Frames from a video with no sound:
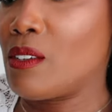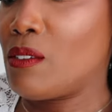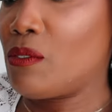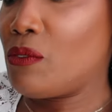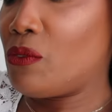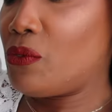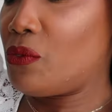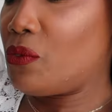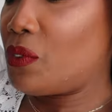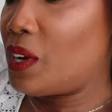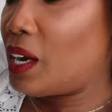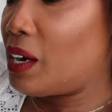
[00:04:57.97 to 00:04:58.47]

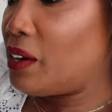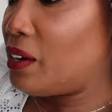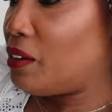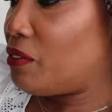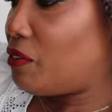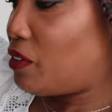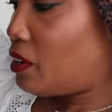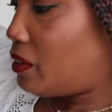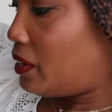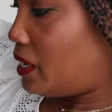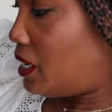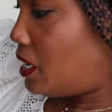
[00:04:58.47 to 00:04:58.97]
Very,
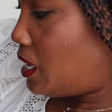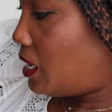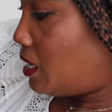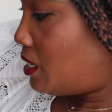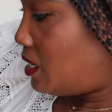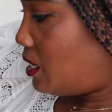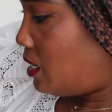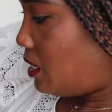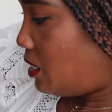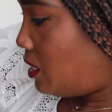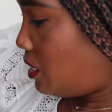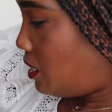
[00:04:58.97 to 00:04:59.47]
very
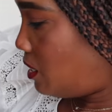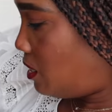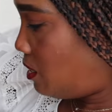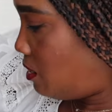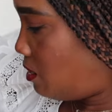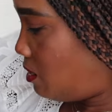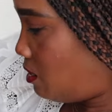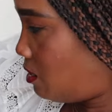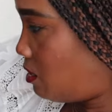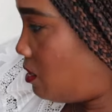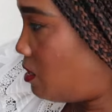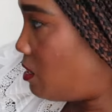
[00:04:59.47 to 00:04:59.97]
nicely done.
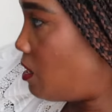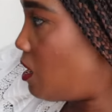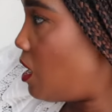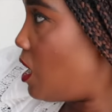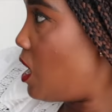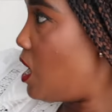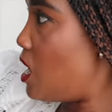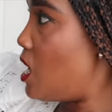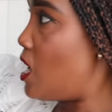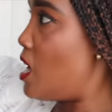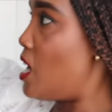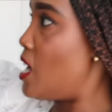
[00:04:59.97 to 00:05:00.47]

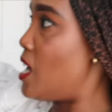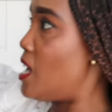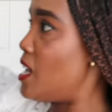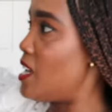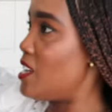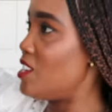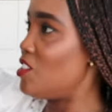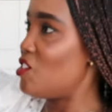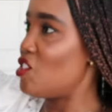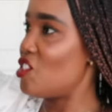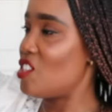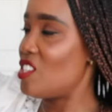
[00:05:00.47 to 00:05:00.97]

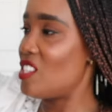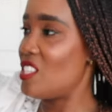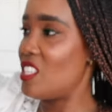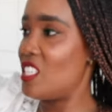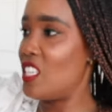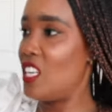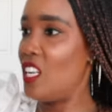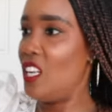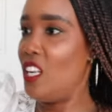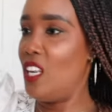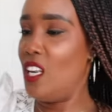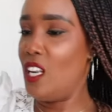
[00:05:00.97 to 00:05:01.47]
I just
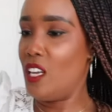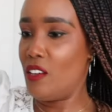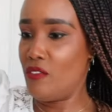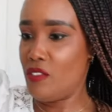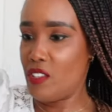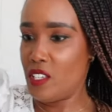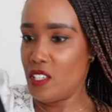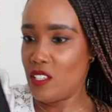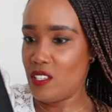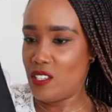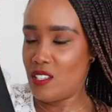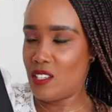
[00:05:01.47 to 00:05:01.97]
love
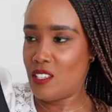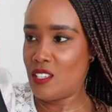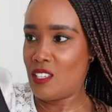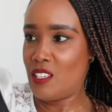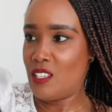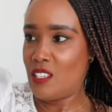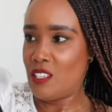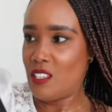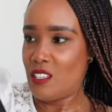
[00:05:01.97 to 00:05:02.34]
this.